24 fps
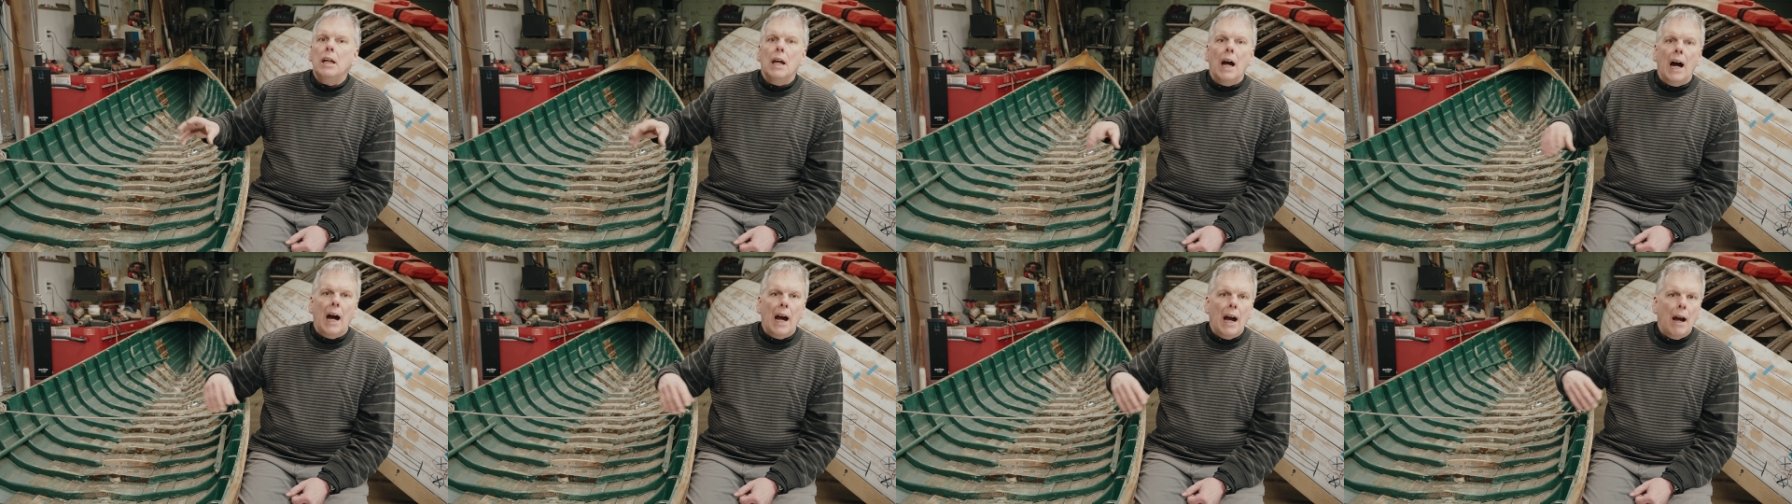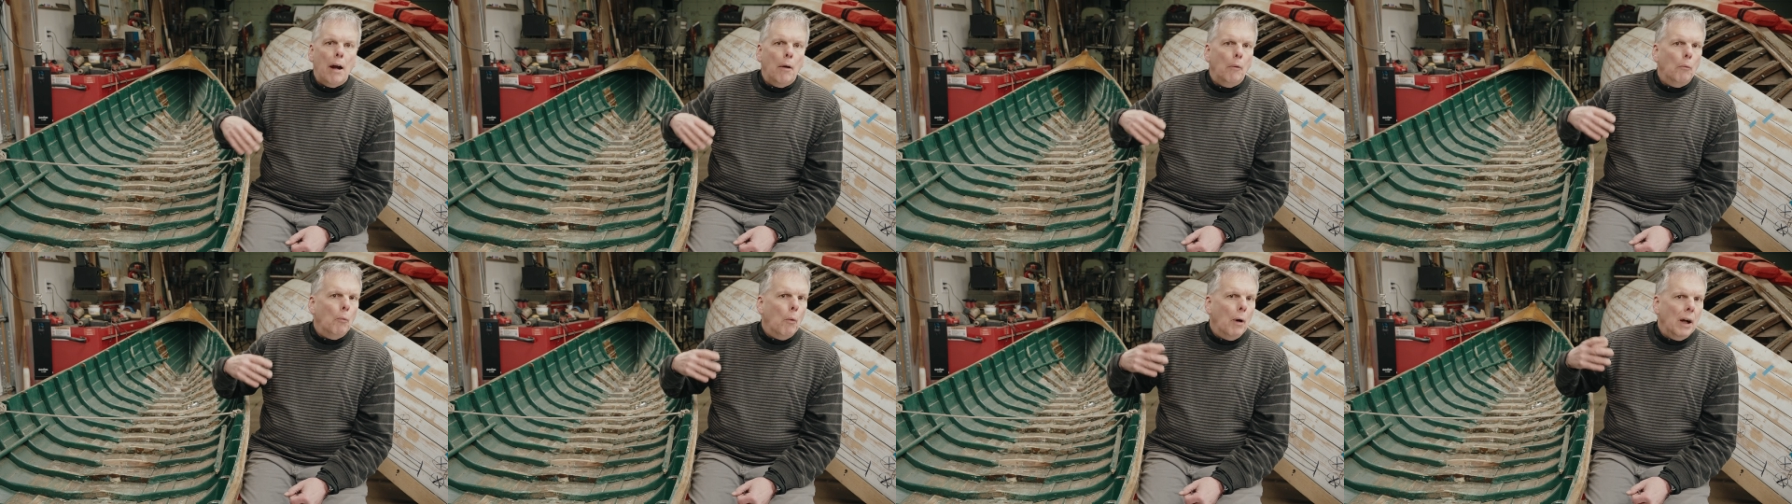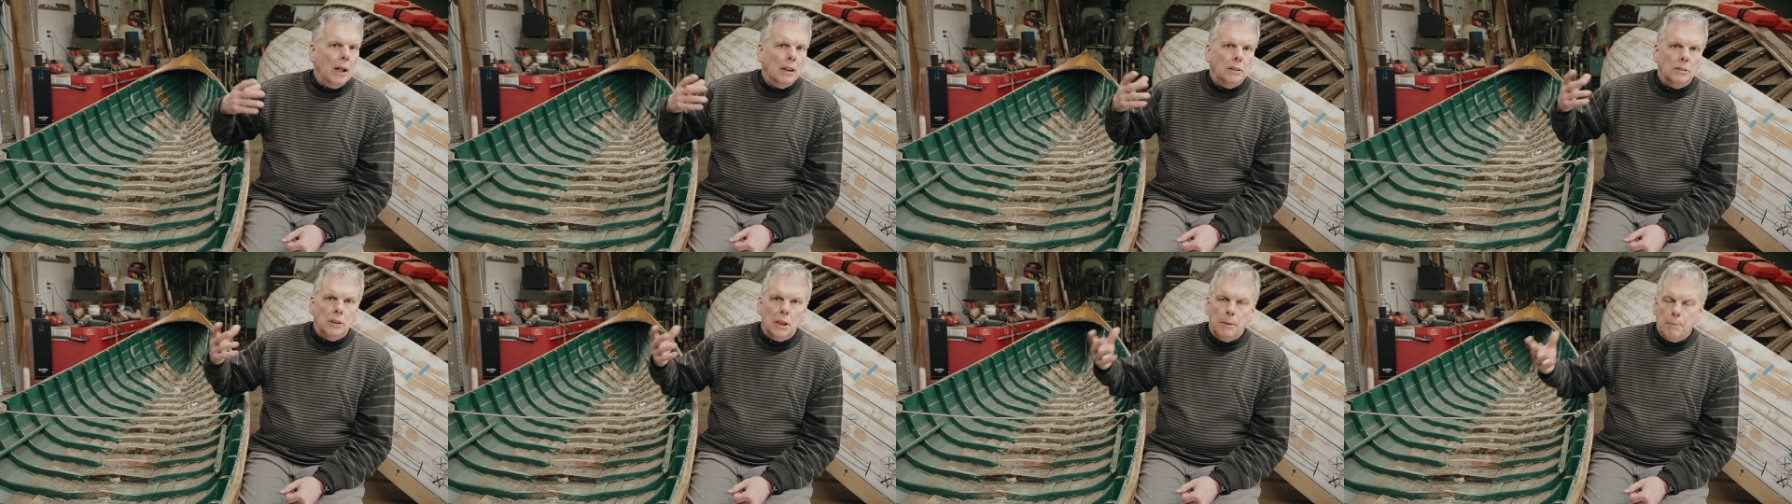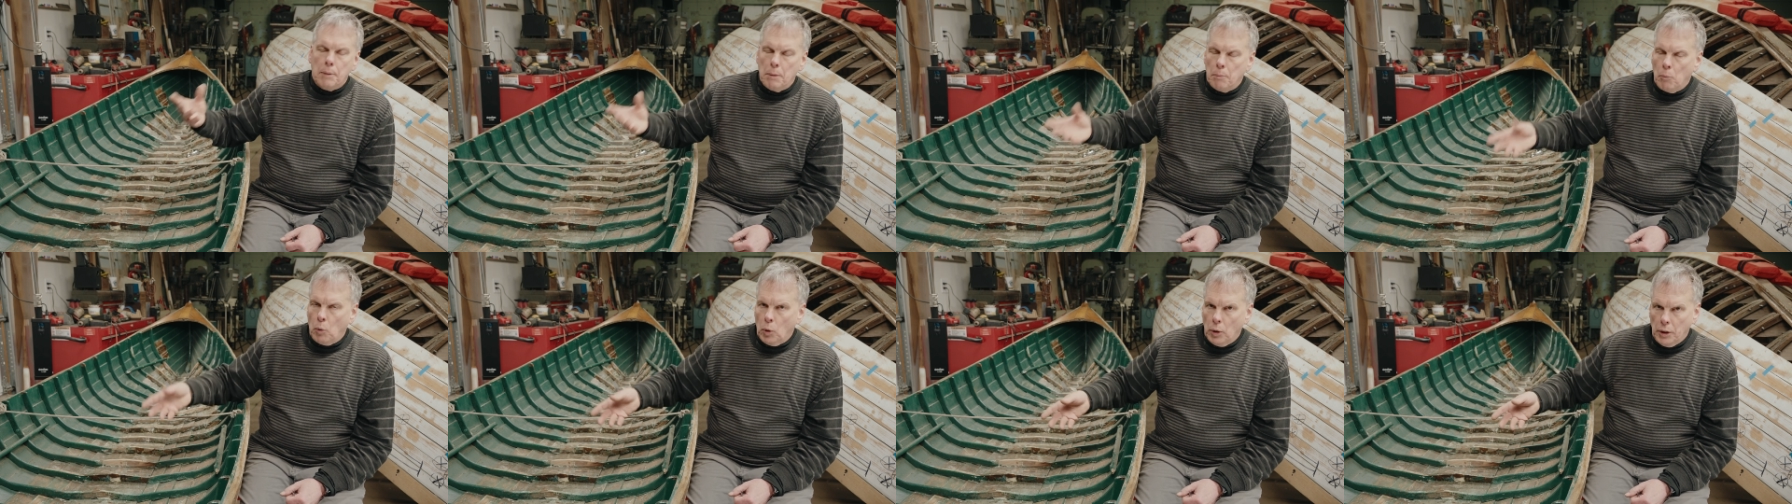I want a little
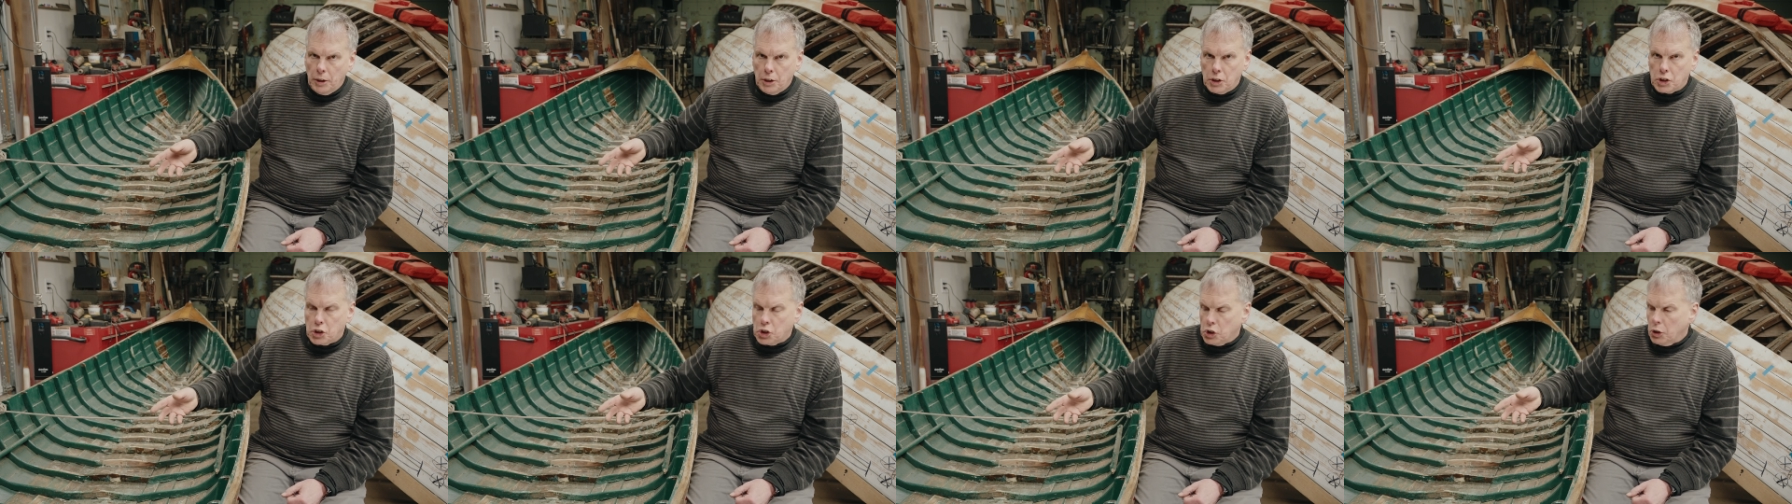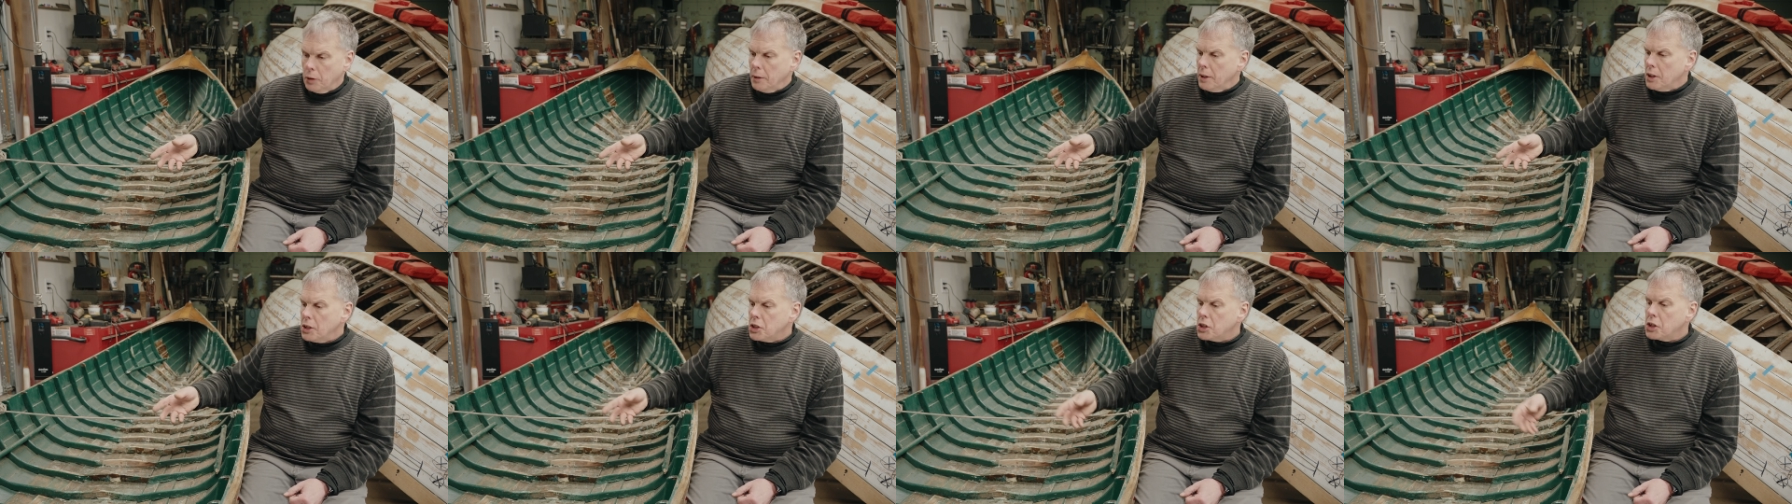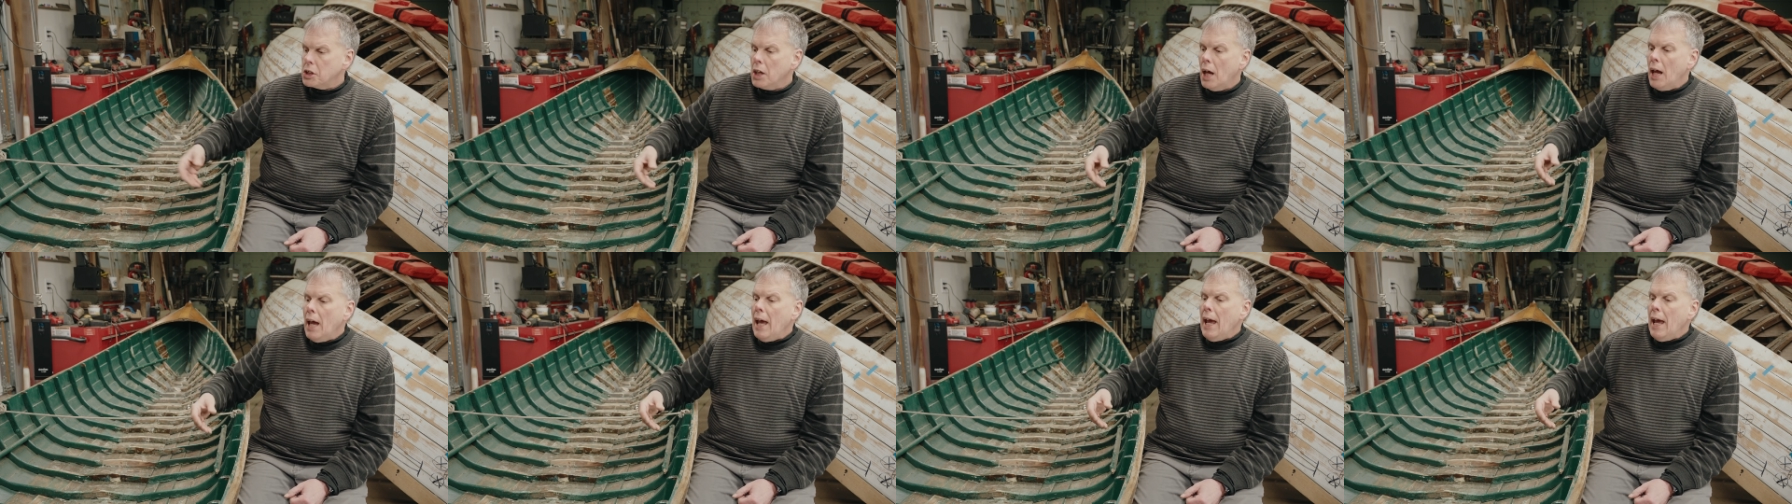bit more insurance